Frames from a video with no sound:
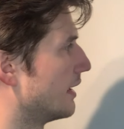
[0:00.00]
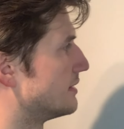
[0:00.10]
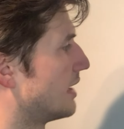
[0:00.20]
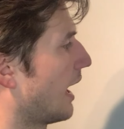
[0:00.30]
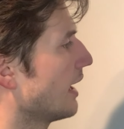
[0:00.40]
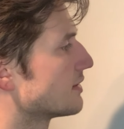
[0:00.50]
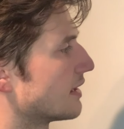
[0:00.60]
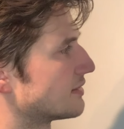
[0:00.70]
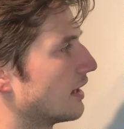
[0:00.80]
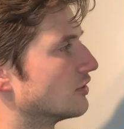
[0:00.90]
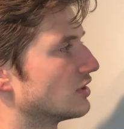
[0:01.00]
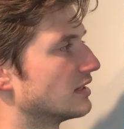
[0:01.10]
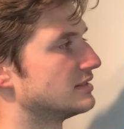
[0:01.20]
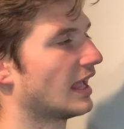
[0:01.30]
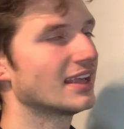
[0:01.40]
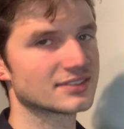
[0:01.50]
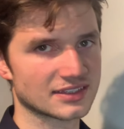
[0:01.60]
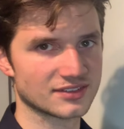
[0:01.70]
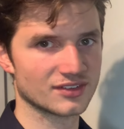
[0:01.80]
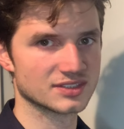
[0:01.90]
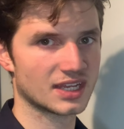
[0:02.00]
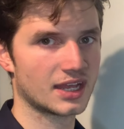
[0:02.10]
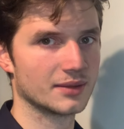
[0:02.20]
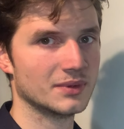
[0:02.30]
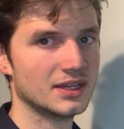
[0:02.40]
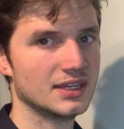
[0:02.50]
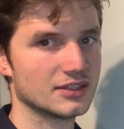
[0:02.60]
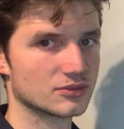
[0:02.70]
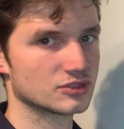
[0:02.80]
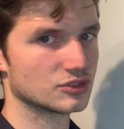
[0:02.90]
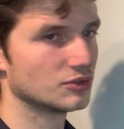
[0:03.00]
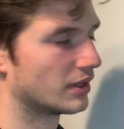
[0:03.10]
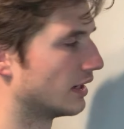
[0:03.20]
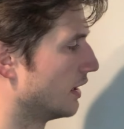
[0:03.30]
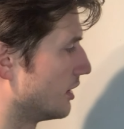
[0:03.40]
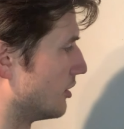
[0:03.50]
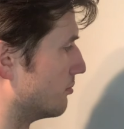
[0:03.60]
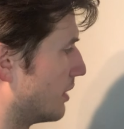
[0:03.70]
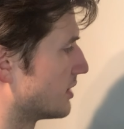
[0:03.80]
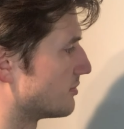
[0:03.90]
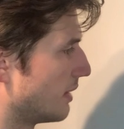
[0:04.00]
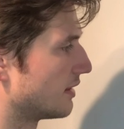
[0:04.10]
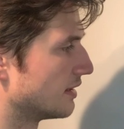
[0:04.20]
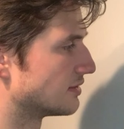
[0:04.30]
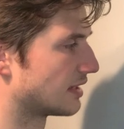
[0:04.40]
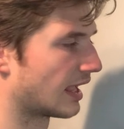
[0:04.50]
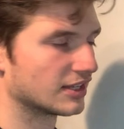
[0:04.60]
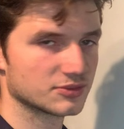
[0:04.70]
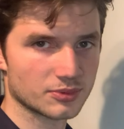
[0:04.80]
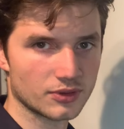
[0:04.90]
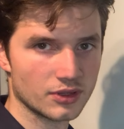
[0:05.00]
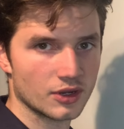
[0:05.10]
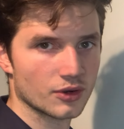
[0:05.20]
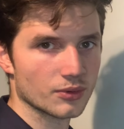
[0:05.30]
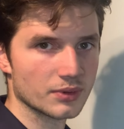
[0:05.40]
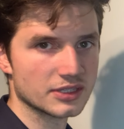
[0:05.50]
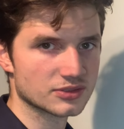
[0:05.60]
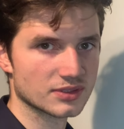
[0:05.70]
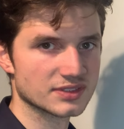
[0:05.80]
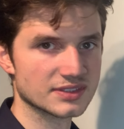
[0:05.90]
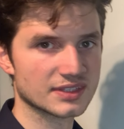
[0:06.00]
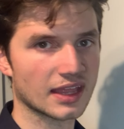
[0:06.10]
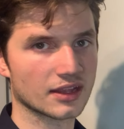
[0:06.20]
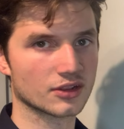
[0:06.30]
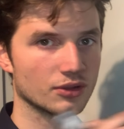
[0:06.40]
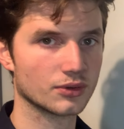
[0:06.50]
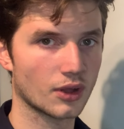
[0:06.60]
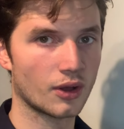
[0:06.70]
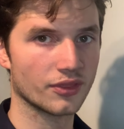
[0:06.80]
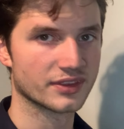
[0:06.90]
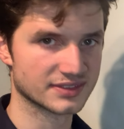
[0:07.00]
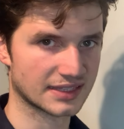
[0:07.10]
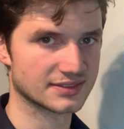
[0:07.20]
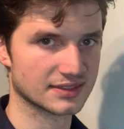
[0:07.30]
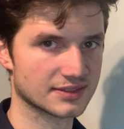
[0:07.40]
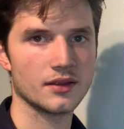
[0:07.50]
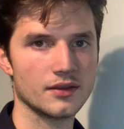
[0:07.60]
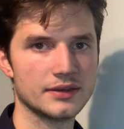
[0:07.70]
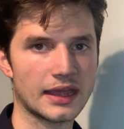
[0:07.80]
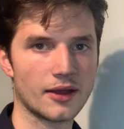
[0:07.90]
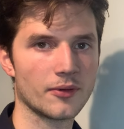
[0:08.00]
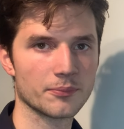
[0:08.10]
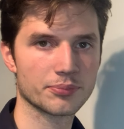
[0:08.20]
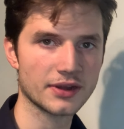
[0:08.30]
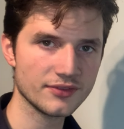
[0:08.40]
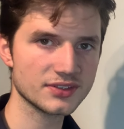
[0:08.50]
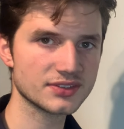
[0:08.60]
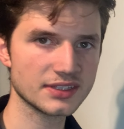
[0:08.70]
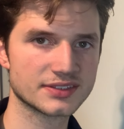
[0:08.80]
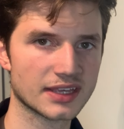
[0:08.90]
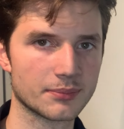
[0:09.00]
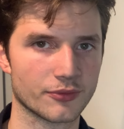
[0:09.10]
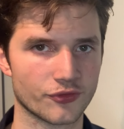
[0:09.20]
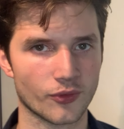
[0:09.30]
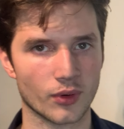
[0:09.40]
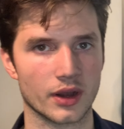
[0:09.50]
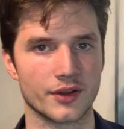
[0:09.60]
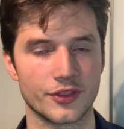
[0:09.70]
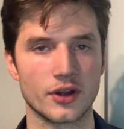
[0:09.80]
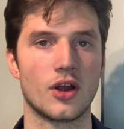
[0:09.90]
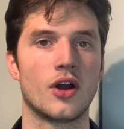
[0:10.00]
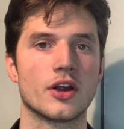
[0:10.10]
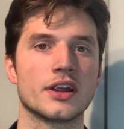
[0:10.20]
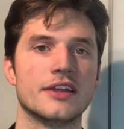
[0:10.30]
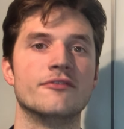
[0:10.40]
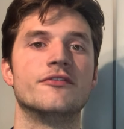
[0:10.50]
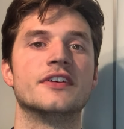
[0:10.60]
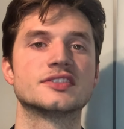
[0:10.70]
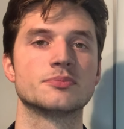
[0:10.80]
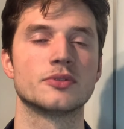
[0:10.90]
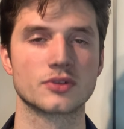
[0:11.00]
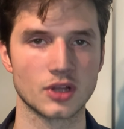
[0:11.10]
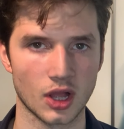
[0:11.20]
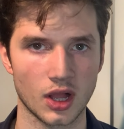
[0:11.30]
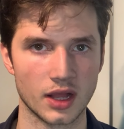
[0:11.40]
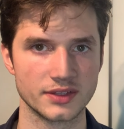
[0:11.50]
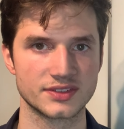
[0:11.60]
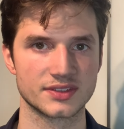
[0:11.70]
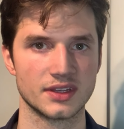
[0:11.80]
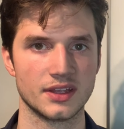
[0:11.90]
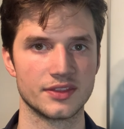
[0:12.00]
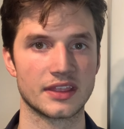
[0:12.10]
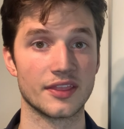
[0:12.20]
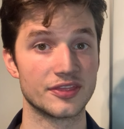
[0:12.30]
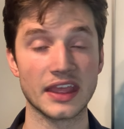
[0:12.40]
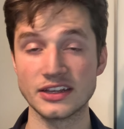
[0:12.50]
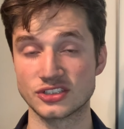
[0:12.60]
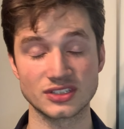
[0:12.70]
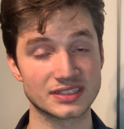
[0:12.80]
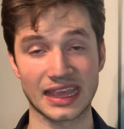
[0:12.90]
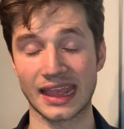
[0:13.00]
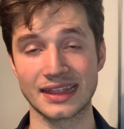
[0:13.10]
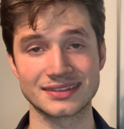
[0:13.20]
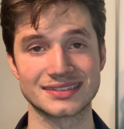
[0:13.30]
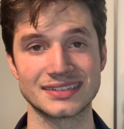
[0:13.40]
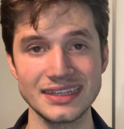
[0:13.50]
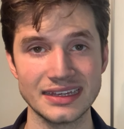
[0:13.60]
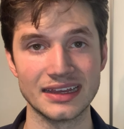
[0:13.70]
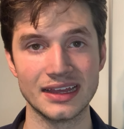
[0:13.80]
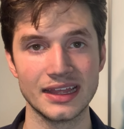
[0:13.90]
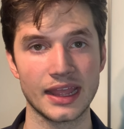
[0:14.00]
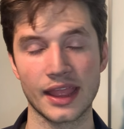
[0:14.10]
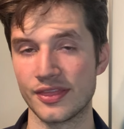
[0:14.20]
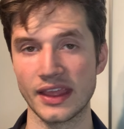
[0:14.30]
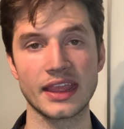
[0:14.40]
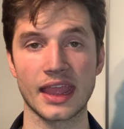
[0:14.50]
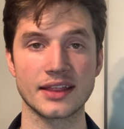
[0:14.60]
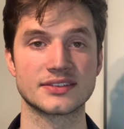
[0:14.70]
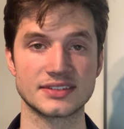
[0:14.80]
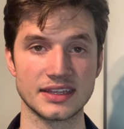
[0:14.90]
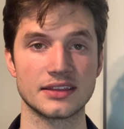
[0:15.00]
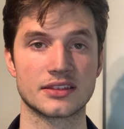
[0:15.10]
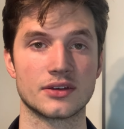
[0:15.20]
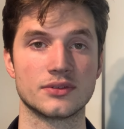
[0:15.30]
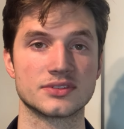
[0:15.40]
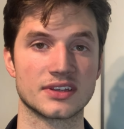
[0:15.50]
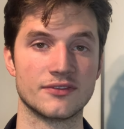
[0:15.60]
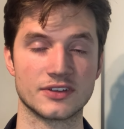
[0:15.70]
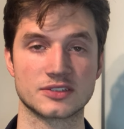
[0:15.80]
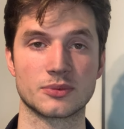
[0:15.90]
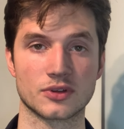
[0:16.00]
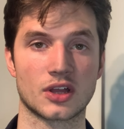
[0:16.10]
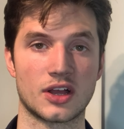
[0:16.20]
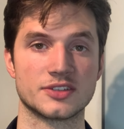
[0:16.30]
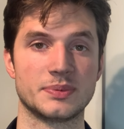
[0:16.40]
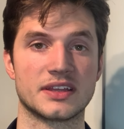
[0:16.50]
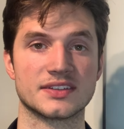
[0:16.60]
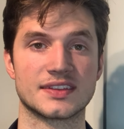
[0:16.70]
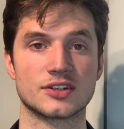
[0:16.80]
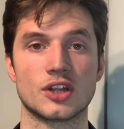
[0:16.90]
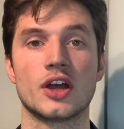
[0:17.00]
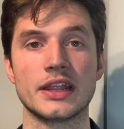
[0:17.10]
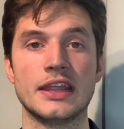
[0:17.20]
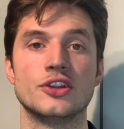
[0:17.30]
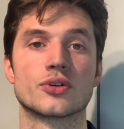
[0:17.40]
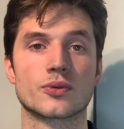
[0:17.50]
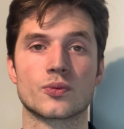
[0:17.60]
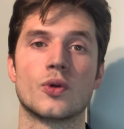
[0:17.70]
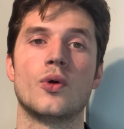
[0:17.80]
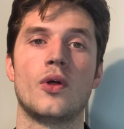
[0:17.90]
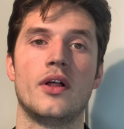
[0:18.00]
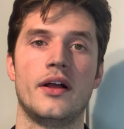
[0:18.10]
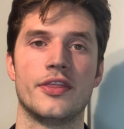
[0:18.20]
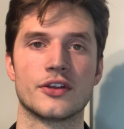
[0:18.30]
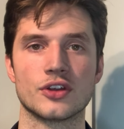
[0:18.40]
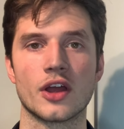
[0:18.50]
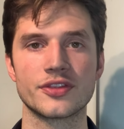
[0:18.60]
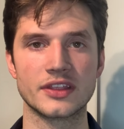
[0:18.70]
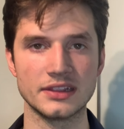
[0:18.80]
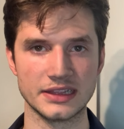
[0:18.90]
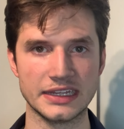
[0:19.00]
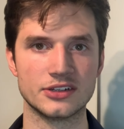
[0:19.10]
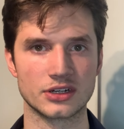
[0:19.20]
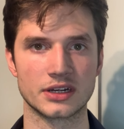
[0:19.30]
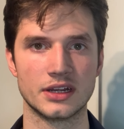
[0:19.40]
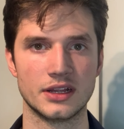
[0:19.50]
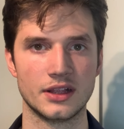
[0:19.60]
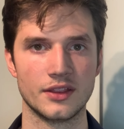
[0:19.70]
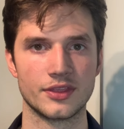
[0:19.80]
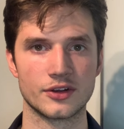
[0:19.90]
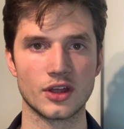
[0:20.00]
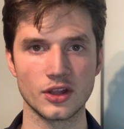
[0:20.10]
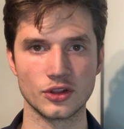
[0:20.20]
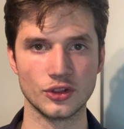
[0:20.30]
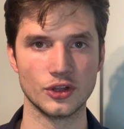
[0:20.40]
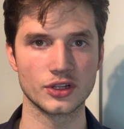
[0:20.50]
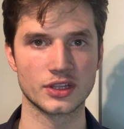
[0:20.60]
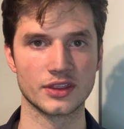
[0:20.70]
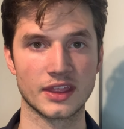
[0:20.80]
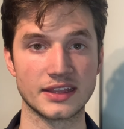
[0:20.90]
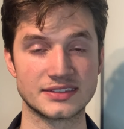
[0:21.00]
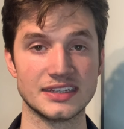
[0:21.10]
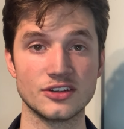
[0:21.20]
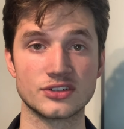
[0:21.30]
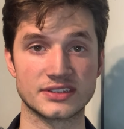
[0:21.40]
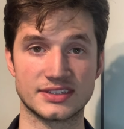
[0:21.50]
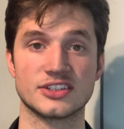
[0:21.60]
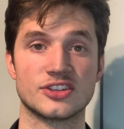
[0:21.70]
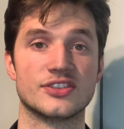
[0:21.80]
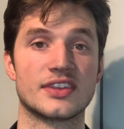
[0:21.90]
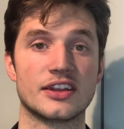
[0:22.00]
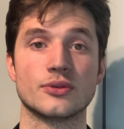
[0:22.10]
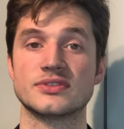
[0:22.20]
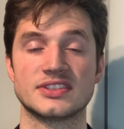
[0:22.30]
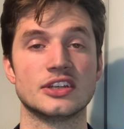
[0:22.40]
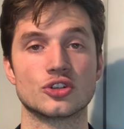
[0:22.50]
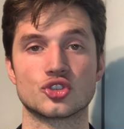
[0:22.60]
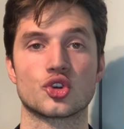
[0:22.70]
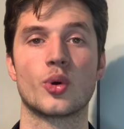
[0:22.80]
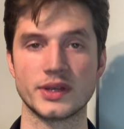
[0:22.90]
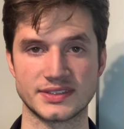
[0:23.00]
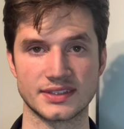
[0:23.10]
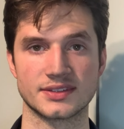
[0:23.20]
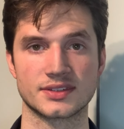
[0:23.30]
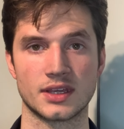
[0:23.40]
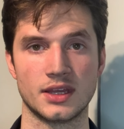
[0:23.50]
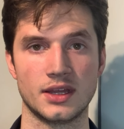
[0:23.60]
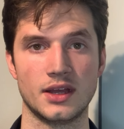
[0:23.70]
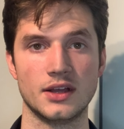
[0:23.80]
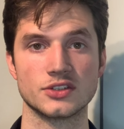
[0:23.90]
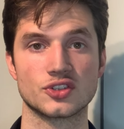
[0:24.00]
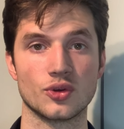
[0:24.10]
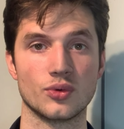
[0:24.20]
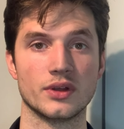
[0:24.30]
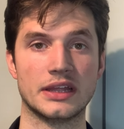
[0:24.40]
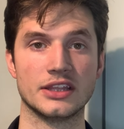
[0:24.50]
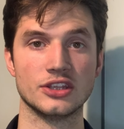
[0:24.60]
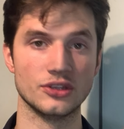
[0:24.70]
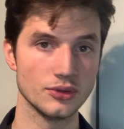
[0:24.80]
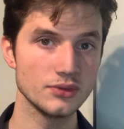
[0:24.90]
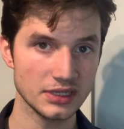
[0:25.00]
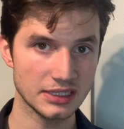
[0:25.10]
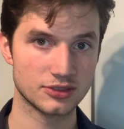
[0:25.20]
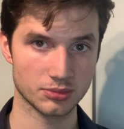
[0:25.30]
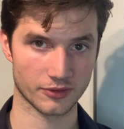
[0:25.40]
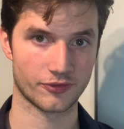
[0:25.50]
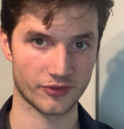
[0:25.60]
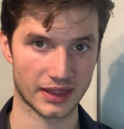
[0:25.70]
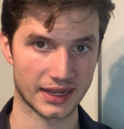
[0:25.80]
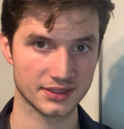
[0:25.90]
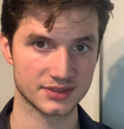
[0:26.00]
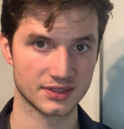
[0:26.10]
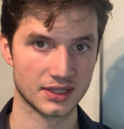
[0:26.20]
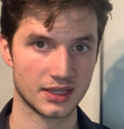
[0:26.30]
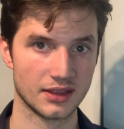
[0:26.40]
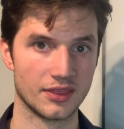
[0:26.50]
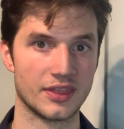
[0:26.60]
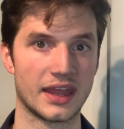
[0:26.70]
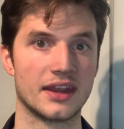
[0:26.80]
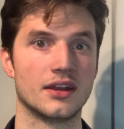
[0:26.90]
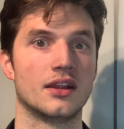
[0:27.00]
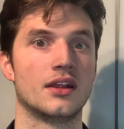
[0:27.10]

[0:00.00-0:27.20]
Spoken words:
it takes less energy and takes less of your time in order to do it. You must make these tangible resources and include all the senses. Now, previously said before, there are invisible costs that they just can't see. And they can't see those invisible costs because they're not in your role. They're not the leader. They see your decisions, they don't see your choices. So you need to reflect that